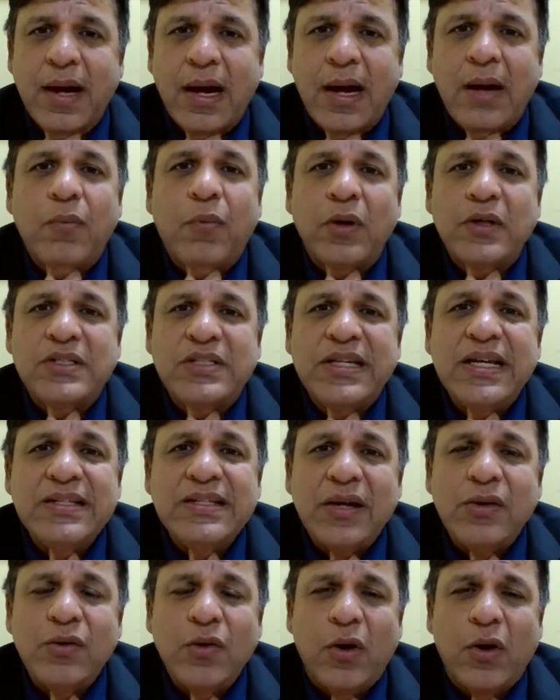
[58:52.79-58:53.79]
I want
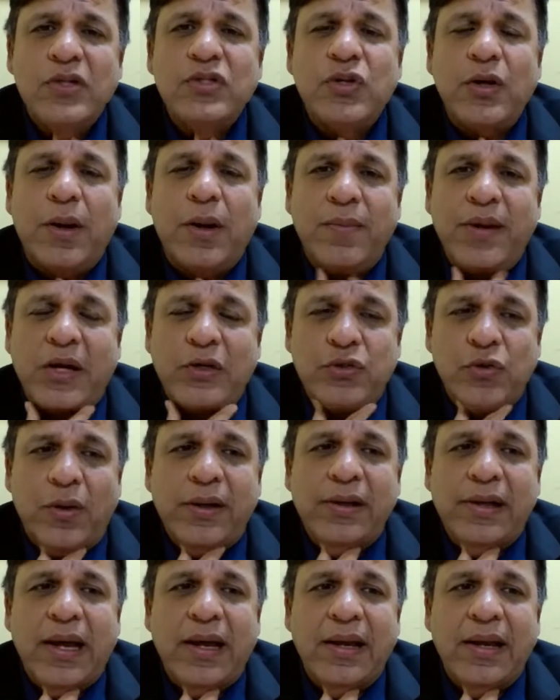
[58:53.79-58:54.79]
seasoned lawyers to come in and
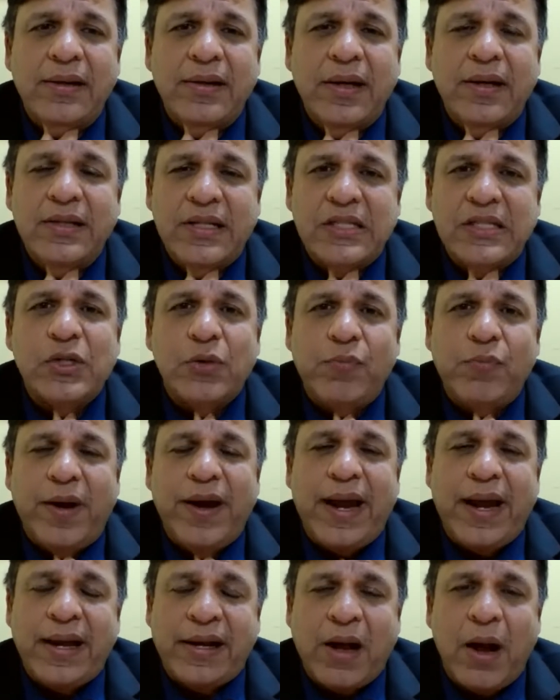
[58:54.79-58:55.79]
join. And this is why
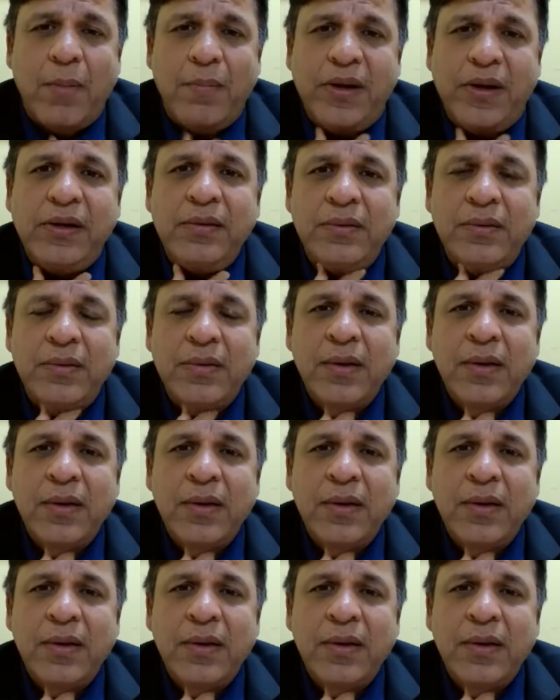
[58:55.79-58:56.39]
I come in.